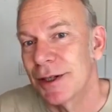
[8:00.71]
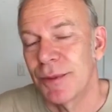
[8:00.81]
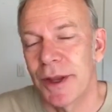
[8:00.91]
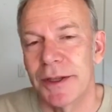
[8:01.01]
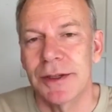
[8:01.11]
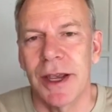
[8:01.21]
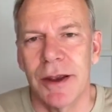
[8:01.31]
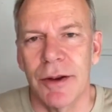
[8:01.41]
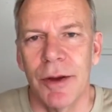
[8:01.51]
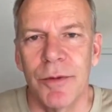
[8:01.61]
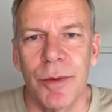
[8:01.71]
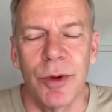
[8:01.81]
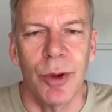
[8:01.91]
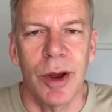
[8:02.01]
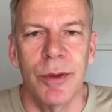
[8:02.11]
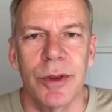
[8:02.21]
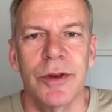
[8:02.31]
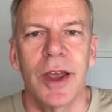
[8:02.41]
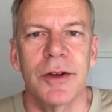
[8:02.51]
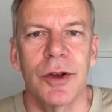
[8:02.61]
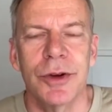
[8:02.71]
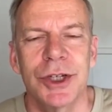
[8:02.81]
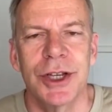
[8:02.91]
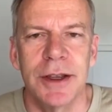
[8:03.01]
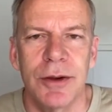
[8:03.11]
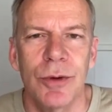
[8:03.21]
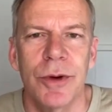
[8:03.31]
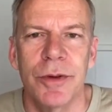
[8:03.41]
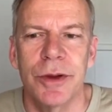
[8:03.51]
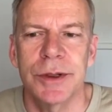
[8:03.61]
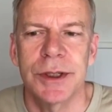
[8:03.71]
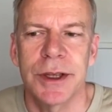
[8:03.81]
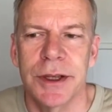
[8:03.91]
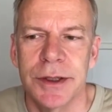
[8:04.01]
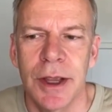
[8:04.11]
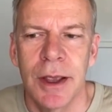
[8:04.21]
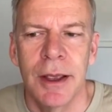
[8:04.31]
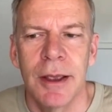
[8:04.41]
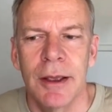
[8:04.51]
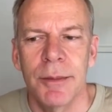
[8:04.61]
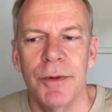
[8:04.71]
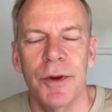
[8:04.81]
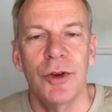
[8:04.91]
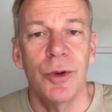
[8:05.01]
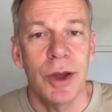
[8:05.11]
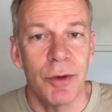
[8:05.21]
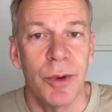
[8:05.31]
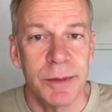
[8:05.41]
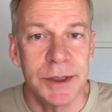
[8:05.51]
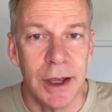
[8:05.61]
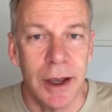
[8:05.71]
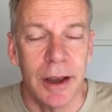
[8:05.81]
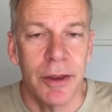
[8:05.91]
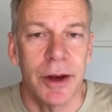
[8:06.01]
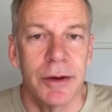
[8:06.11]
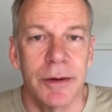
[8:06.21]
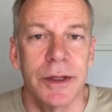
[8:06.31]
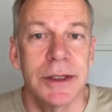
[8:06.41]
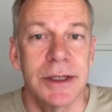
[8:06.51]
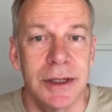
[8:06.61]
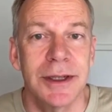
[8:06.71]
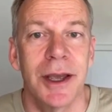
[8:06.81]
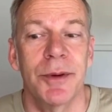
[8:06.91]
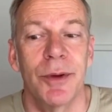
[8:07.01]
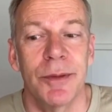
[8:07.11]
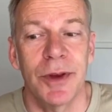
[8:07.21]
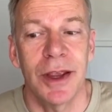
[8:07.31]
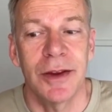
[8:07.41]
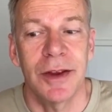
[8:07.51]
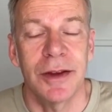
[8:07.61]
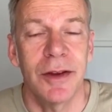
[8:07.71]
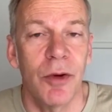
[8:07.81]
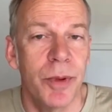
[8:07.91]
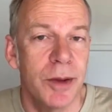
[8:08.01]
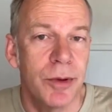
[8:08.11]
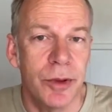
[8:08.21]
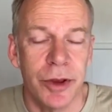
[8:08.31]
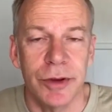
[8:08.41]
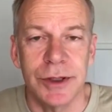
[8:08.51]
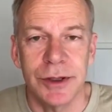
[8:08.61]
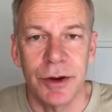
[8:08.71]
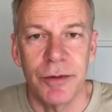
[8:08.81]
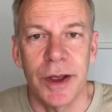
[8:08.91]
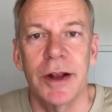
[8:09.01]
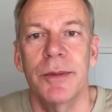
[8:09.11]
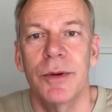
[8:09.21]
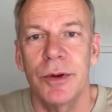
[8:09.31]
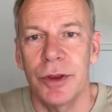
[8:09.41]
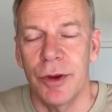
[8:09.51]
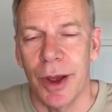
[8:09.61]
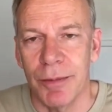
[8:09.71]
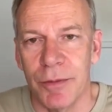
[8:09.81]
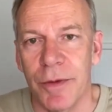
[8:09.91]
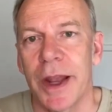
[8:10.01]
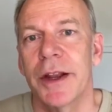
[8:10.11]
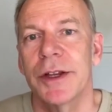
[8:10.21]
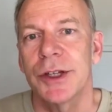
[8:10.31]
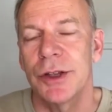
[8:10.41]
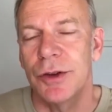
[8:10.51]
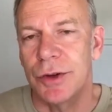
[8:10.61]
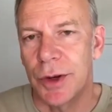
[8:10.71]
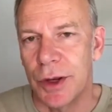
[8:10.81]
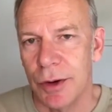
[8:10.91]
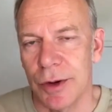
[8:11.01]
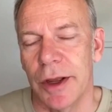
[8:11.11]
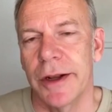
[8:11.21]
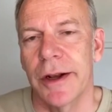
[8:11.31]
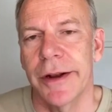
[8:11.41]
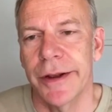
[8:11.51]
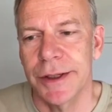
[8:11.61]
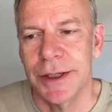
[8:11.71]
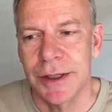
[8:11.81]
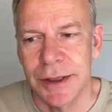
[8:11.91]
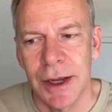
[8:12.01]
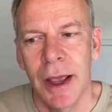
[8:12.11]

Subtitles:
It depends how comfortable you are with the technology, all of those things. But if you do have a website, then this is the time to update it. Tell people that you're still available, that you haven't vanished, that you're doing online classes.